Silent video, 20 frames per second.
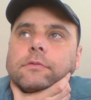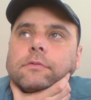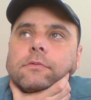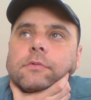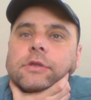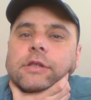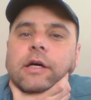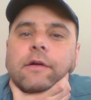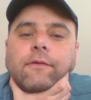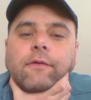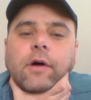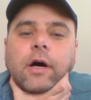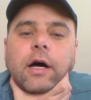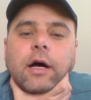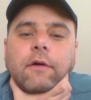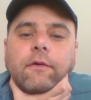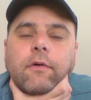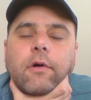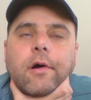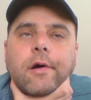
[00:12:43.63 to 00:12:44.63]
was that
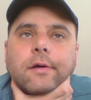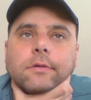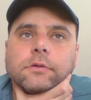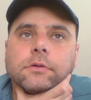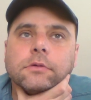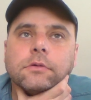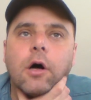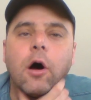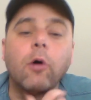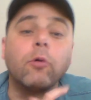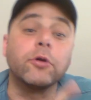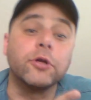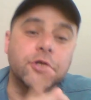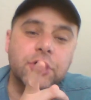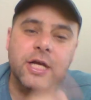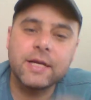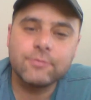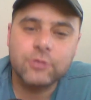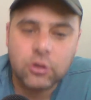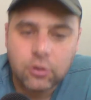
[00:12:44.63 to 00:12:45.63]
five? Oh,
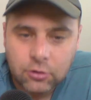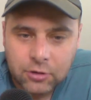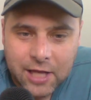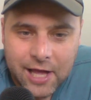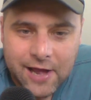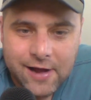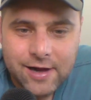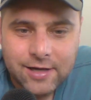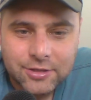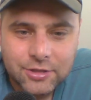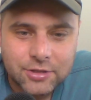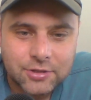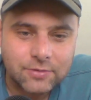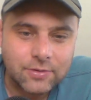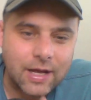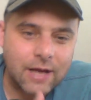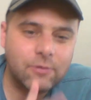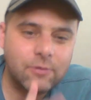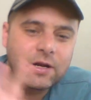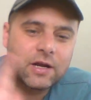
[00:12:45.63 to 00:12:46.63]
James Earl Cash.
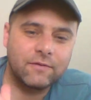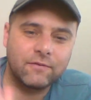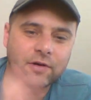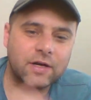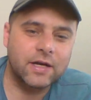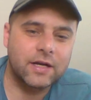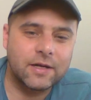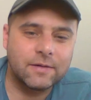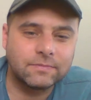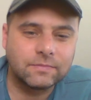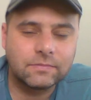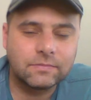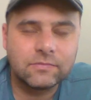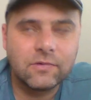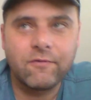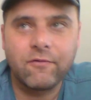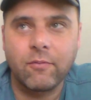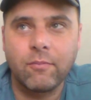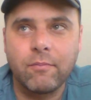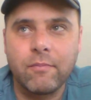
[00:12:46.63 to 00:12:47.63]
How can I forget him?
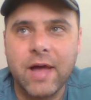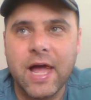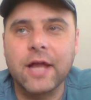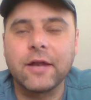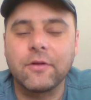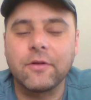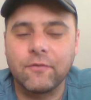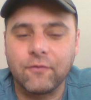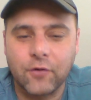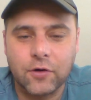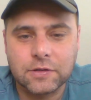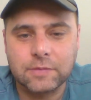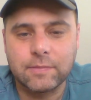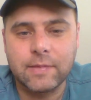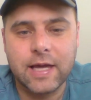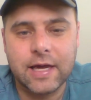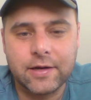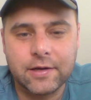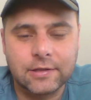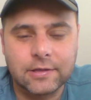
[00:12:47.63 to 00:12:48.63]
From Man, the first
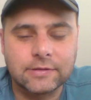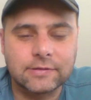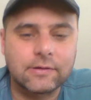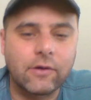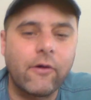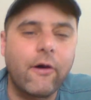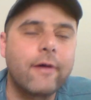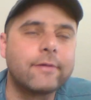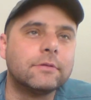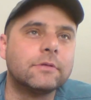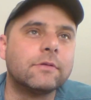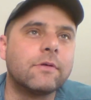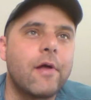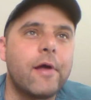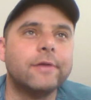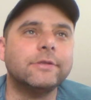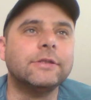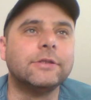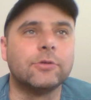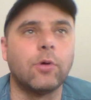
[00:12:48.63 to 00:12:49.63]
Manhunt.
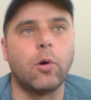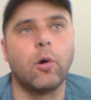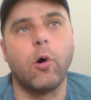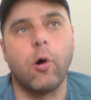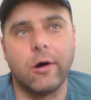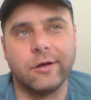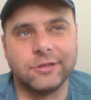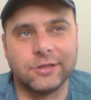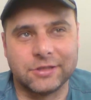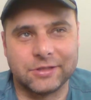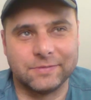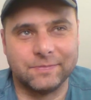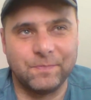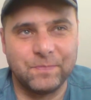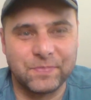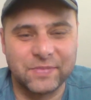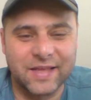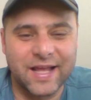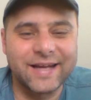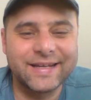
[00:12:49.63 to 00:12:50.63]
He's
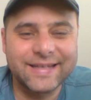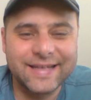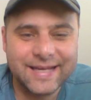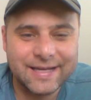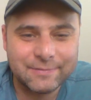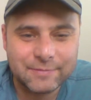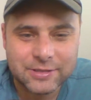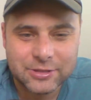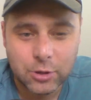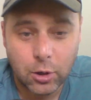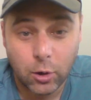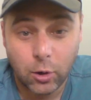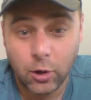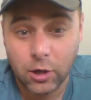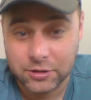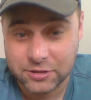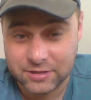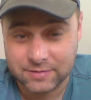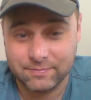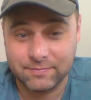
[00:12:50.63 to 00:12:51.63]
awesome. That game is
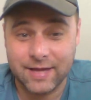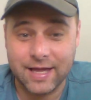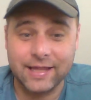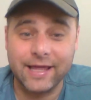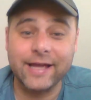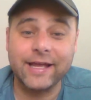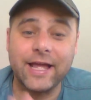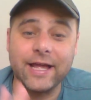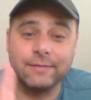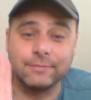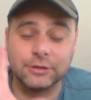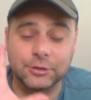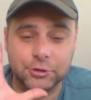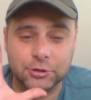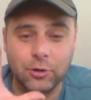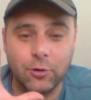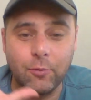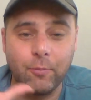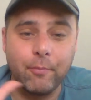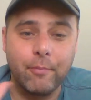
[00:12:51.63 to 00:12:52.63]
awesome, man. That game is
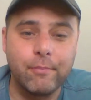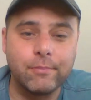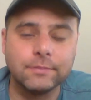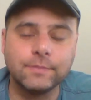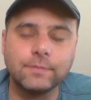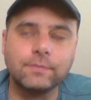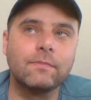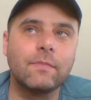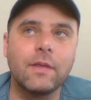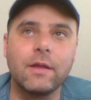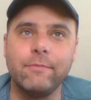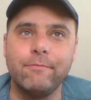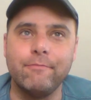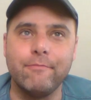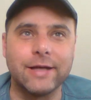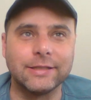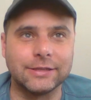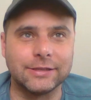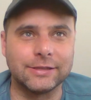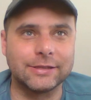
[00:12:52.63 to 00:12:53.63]
so,
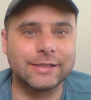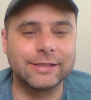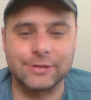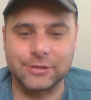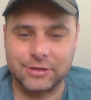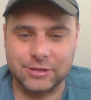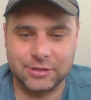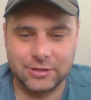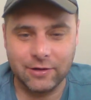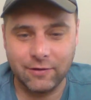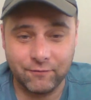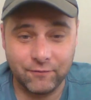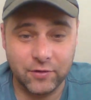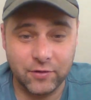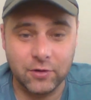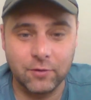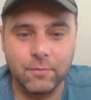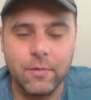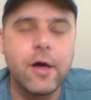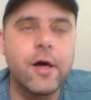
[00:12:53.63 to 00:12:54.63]
it's like a snuff
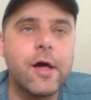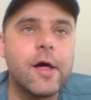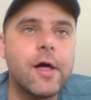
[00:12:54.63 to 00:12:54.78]
film.